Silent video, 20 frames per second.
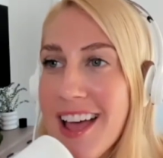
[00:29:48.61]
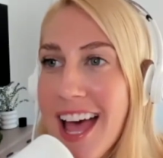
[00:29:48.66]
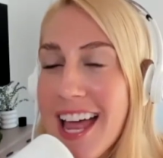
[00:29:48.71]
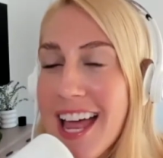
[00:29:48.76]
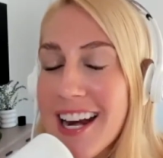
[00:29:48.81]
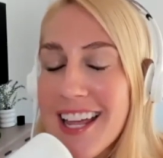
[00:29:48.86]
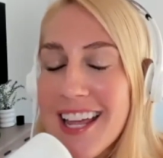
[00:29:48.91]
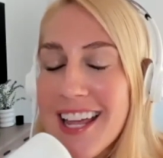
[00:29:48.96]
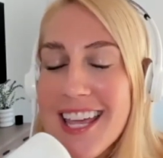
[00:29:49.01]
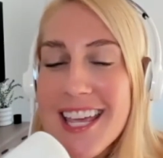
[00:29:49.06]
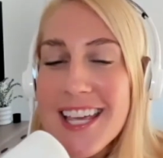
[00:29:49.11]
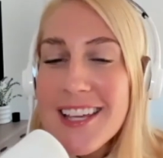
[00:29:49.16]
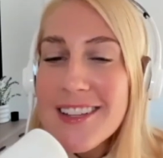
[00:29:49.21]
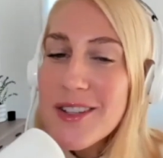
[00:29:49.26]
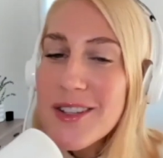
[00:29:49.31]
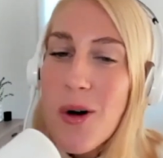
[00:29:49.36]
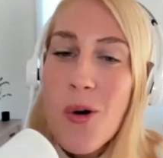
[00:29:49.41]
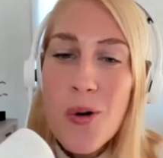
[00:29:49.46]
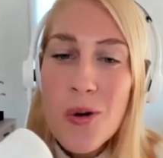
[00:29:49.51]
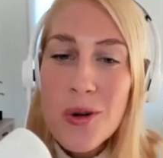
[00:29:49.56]
And
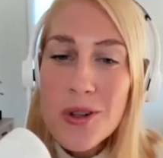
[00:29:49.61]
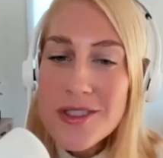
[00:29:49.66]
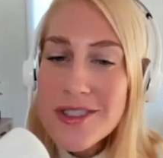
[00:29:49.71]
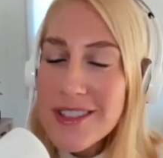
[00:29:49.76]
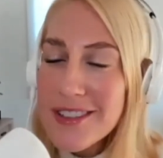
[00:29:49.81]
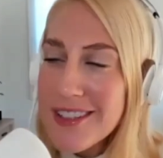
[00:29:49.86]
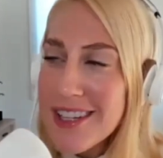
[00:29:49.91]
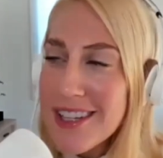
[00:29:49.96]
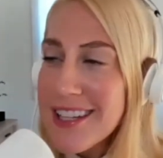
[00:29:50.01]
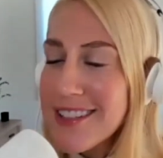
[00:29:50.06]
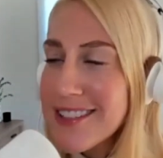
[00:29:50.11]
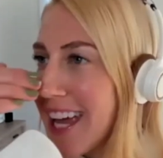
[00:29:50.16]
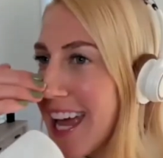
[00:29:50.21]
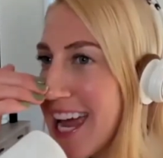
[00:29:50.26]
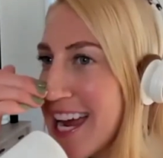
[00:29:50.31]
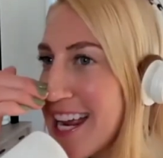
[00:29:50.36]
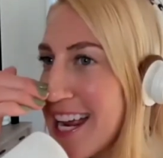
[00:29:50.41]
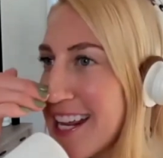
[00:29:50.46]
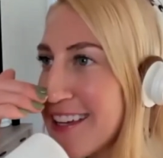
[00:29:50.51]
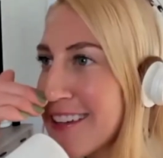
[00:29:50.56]
he's old, he's
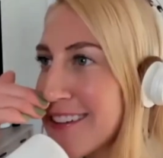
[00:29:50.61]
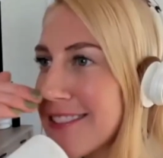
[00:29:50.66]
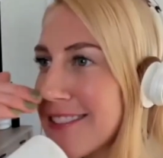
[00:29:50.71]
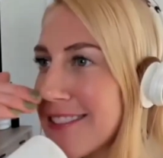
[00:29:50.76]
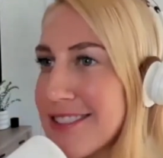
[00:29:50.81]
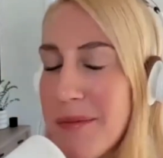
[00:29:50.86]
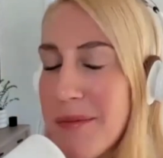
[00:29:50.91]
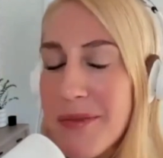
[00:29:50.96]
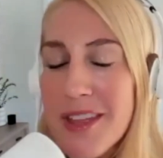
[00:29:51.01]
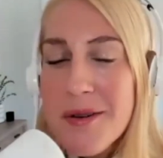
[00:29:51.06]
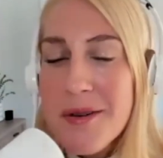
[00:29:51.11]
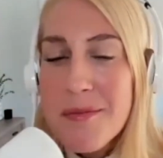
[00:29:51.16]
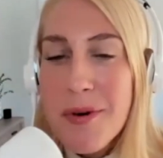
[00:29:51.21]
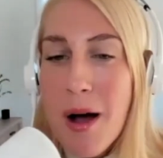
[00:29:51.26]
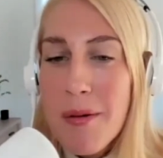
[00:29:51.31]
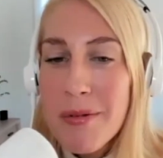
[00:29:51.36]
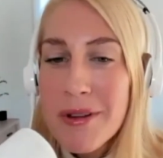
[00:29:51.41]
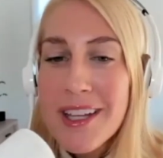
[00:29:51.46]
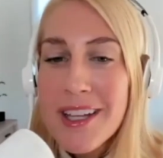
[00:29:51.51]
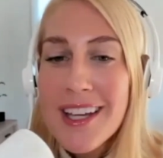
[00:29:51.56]
eighty something,
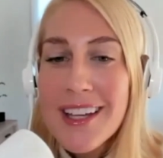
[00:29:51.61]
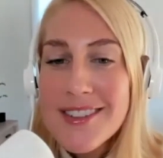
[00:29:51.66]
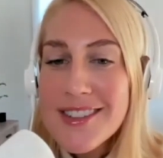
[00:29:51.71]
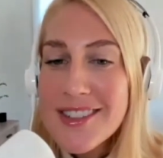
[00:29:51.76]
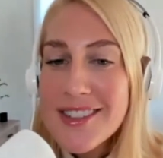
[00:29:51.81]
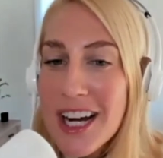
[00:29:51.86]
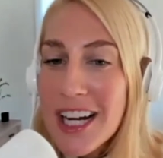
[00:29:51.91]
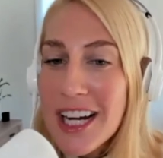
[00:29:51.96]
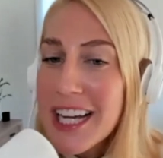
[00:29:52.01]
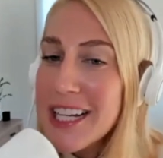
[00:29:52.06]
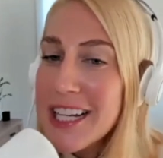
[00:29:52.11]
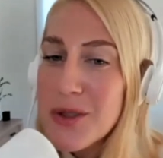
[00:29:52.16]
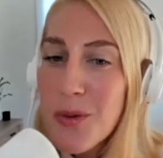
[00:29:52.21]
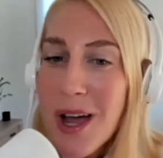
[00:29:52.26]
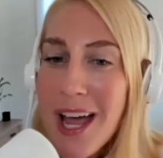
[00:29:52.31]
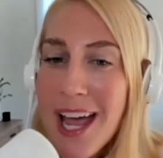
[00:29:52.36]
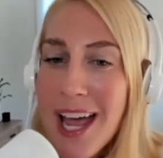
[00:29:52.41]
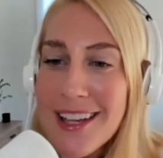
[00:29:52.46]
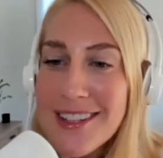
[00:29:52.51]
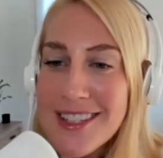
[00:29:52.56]
probably stuck in his
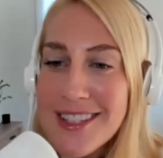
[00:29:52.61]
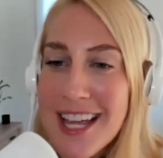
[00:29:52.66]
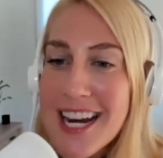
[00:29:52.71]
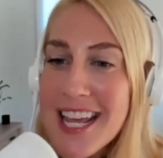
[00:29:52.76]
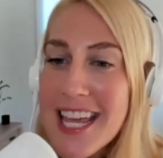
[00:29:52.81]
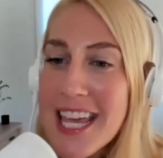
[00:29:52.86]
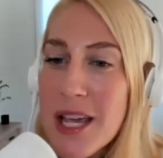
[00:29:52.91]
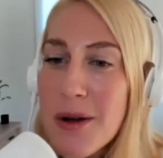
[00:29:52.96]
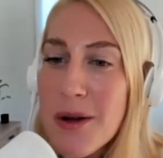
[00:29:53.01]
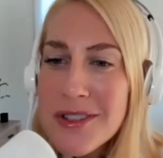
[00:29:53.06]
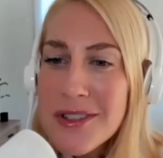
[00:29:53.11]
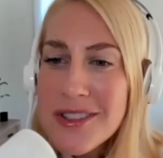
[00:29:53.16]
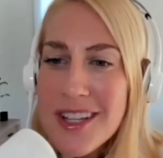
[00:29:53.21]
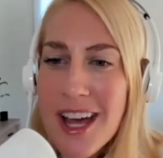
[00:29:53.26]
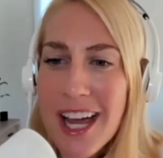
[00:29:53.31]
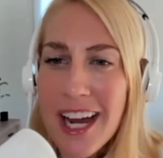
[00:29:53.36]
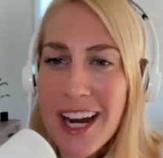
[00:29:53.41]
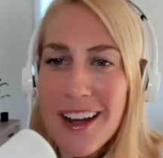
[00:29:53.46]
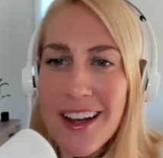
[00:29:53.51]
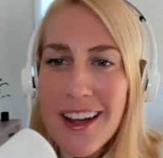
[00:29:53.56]
ways. And he was
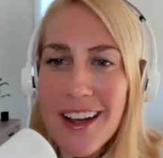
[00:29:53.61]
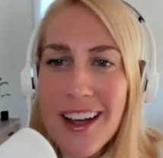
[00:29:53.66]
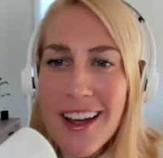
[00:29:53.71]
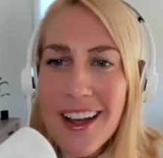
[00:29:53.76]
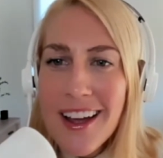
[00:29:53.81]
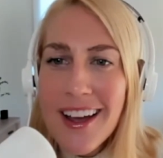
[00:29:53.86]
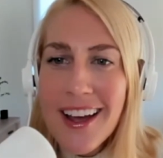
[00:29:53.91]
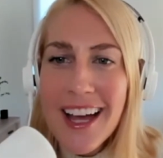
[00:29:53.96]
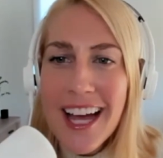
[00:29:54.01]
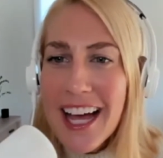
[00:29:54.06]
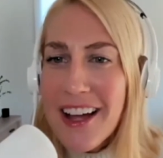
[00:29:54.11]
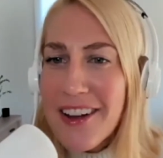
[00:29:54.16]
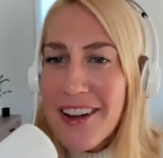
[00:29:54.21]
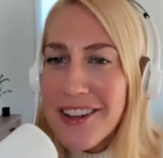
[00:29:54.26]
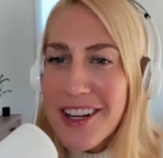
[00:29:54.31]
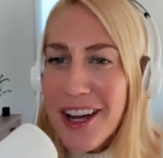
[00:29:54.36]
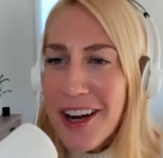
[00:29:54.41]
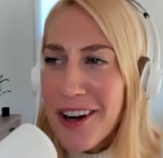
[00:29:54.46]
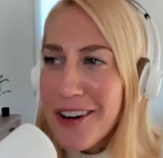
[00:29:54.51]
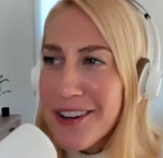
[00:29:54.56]
like,
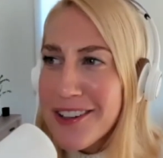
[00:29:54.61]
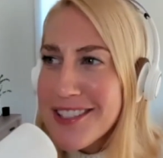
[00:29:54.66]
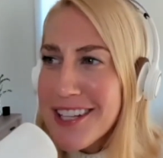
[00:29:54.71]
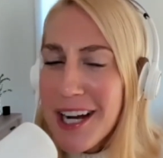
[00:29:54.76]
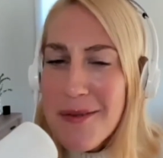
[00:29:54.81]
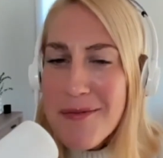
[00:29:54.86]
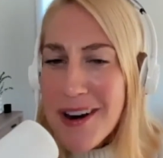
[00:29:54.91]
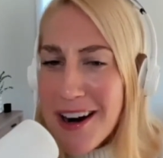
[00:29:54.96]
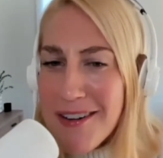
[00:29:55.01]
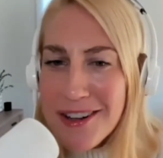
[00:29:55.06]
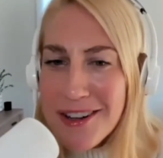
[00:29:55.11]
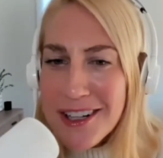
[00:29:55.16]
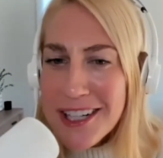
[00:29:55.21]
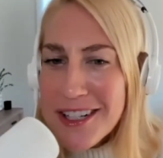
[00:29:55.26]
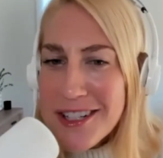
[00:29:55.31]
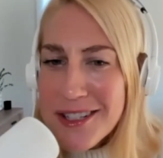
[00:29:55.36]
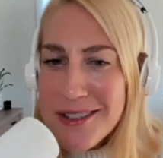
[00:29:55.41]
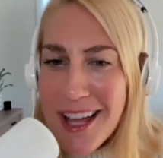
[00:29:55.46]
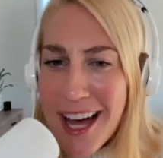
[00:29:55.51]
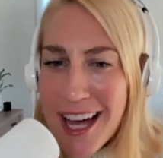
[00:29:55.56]
hell no. He's like, I'm never going
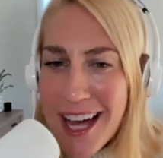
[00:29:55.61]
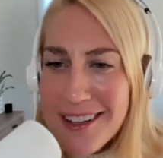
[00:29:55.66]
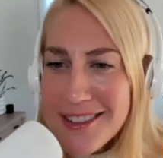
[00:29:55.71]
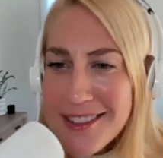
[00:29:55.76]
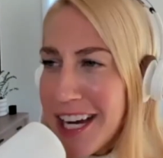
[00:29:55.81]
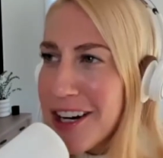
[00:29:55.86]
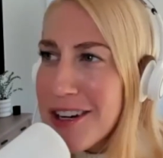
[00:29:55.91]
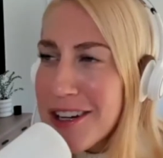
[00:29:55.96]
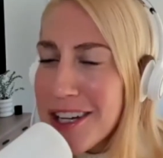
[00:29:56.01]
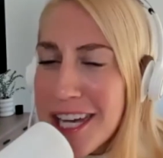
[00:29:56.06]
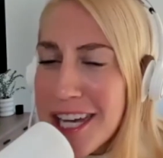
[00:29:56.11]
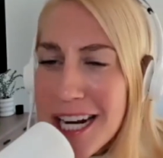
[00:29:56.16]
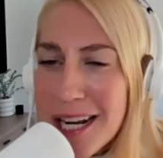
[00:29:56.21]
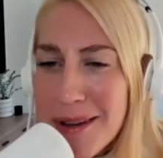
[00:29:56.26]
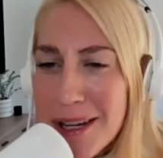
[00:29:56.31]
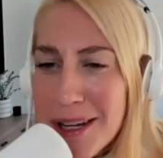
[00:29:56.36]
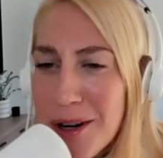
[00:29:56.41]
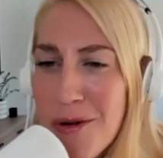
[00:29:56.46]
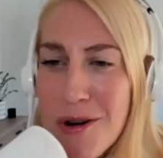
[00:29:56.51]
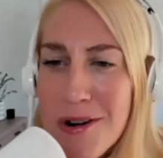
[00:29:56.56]
to do that. He's like, are you
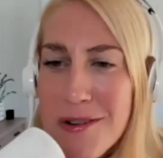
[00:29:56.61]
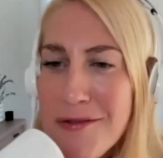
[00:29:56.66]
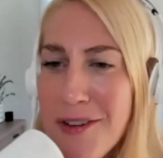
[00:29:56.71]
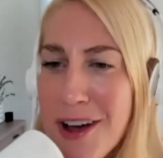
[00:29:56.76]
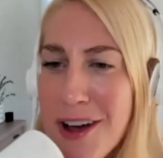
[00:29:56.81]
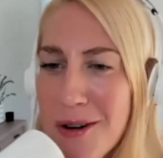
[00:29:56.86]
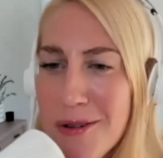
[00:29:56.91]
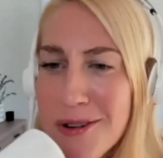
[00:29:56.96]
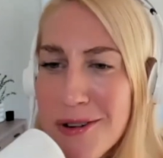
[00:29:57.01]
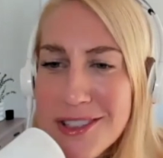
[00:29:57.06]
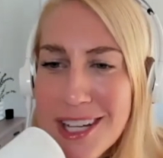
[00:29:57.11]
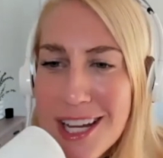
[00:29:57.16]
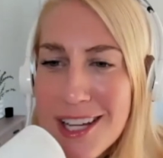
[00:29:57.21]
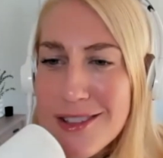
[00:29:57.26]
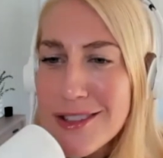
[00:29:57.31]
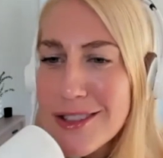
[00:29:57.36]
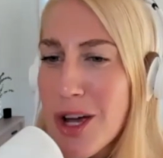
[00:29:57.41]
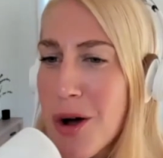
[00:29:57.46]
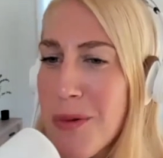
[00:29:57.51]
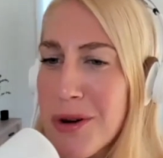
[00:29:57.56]
kidding me? Corn fed always
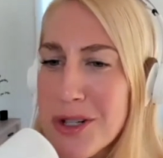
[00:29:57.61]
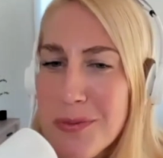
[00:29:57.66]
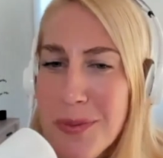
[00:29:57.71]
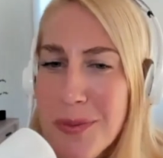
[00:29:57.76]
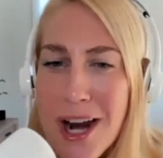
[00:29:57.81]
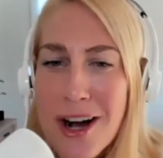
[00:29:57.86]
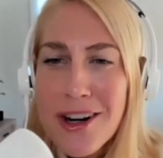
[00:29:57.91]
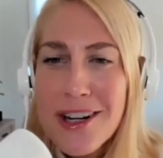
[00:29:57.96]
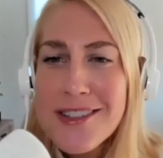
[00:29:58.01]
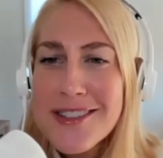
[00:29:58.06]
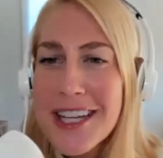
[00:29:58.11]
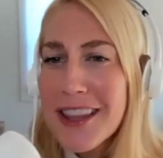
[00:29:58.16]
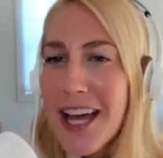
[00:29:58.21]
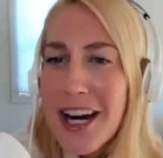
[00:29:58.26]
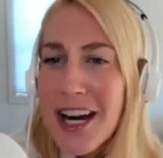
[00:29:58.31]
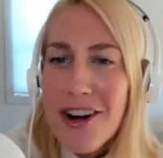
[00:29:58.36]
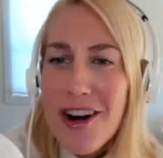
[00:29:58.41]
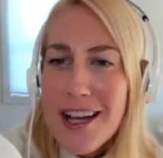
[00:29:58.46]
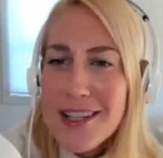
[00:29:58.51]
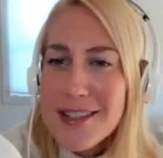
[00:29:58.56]
tastes so much better. He's like,
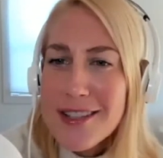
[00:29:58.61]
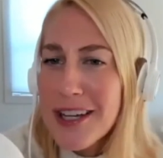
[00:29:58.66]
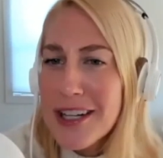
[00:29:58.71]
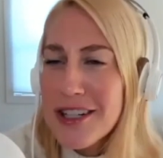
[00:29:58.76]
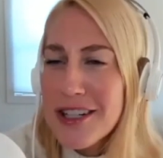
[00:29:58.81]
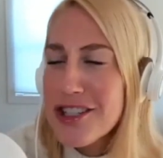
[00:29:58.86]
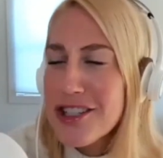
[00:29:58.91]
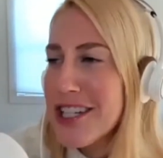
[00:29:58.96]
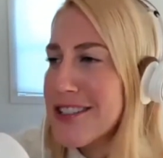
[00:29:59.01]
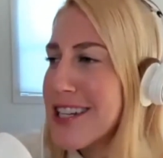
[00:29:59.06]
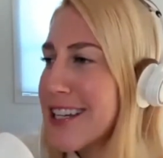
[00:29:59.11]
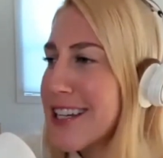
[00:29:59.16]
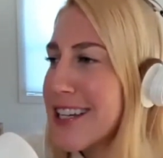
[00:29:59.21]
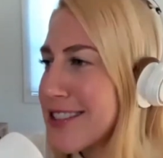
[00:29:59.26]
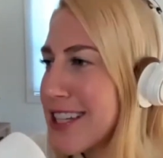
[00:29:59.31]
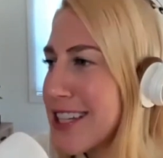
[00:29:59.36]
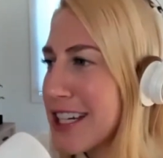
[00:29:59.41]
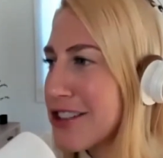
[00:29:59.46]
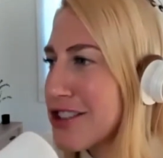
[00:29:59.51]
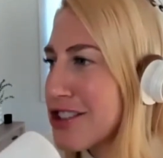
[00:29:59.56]
that grass fed shit
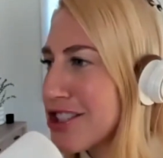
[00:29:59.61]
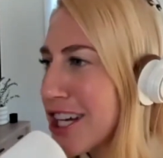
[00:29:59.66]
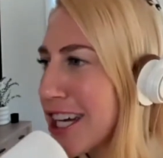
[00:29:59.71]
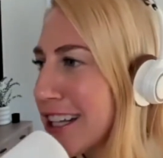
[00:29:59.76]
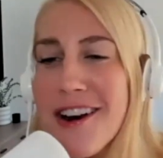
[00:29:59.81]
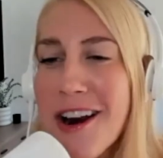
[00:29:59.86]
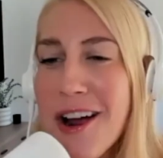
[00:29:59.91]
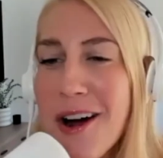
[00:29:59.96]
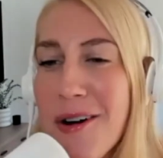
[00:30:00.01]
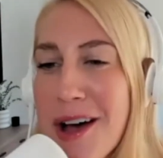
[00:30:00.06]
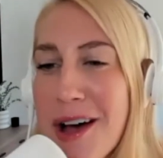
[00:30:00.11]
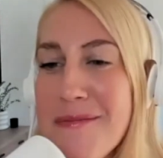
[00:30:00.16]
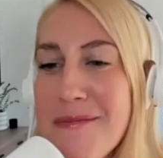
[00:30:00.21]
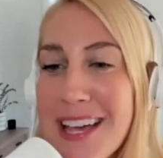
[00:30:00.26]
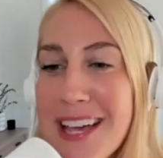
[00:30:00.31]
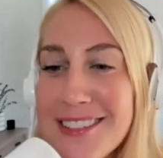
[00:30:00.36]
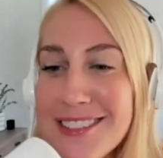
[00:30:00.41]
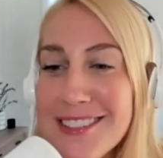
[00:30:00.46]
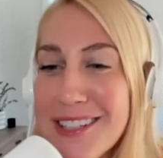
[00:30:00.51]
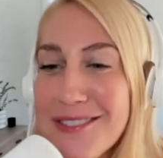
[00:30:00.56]
tastes like shit. You know? And
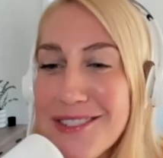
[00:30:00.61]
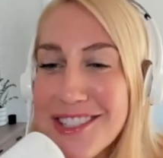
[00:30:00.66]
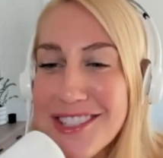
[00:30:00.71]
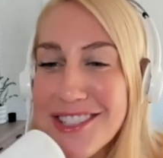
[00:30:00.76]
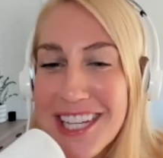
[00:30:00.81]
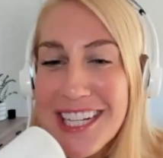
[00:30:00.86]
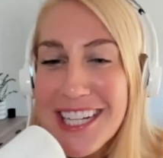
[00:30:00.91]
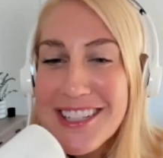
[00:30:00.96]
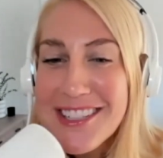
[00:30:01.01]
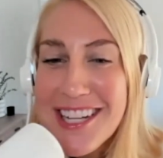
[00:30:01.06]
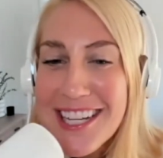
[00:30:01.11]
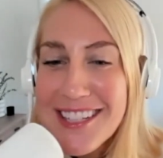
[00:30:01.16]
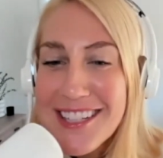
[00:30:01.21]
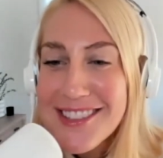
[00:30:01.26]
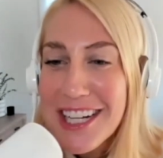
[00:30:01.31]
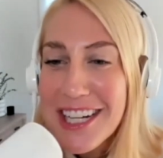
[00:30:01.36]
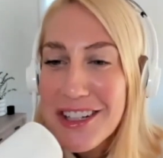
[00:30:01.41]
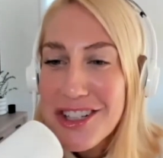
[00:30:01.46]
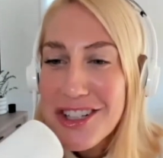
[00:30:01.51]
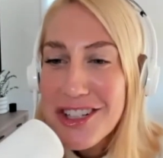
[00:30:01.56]
basically it was just like, it tastes
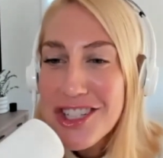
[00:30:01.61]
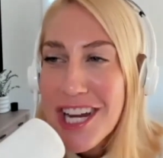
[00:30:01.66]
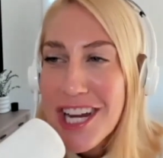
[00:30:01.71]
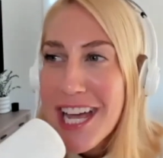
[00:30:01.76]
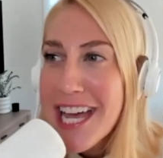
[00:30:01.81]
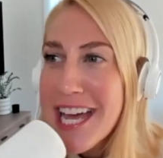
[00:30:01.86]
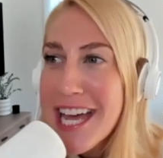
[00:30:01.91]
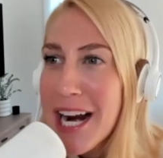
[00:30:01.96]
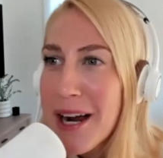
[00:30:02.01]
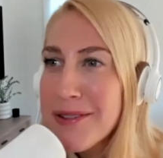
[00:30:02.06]
like shit. And I